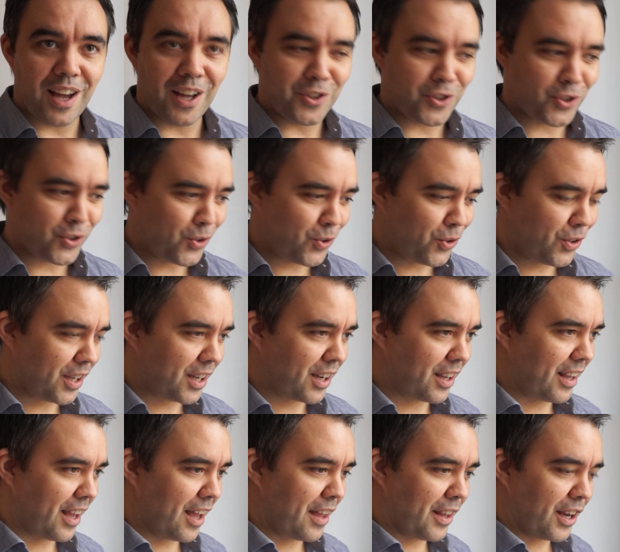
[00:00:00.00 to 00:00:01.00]
And so
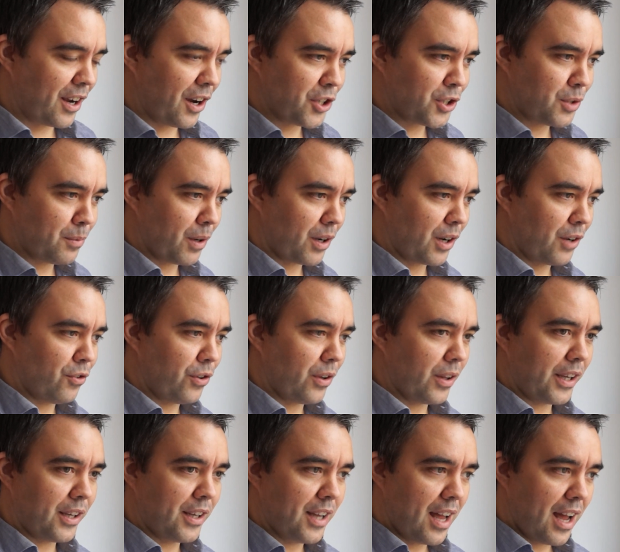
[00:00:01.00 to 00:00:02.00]
the customer can
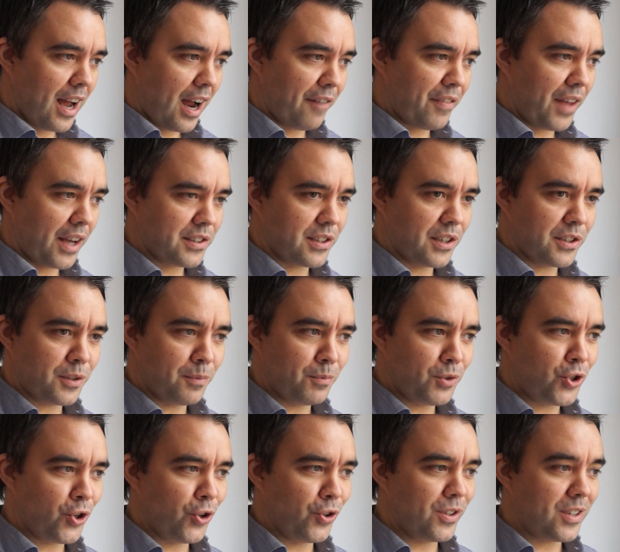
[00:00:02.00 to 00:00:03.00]
really have that system
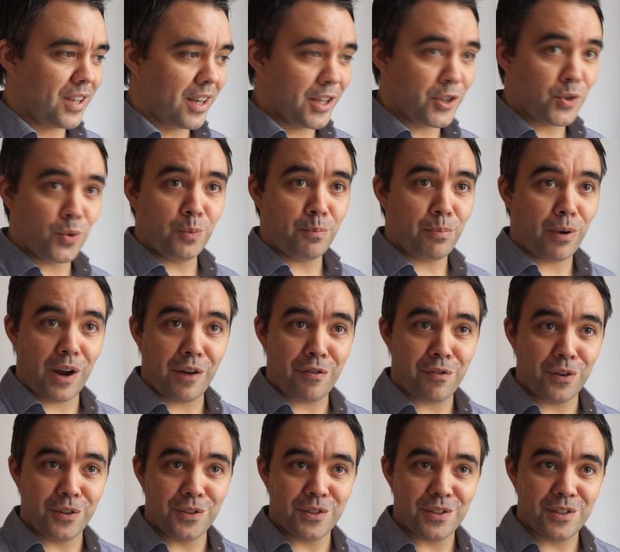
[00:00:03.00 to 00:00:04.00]
tuned to his own
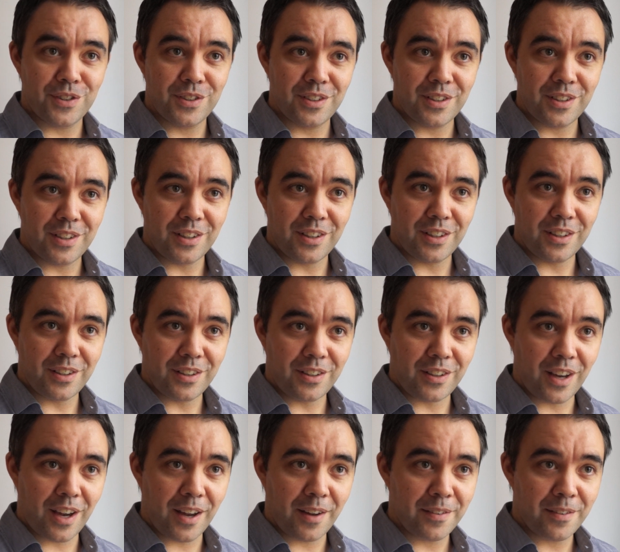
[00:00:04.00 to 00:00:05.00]
preference. Yeah.